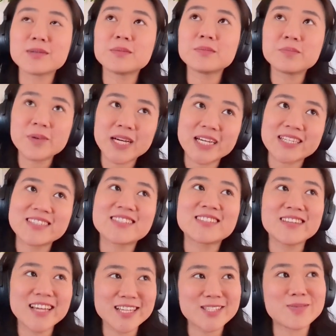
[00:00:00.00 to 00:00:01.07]
but
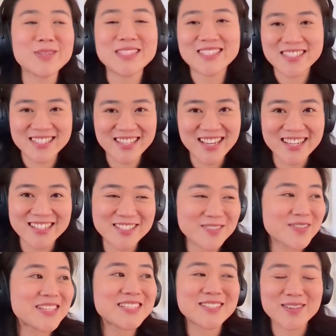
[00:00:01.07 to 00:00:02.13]
as we discussed,
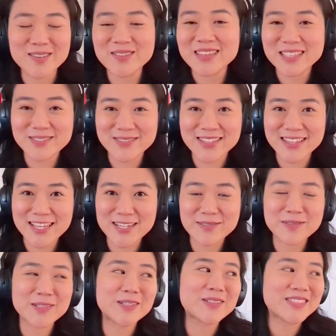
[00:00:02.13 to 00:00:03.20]
we don't live in that
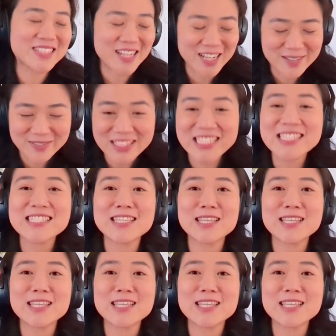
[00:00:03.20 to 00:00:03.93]
world. Time is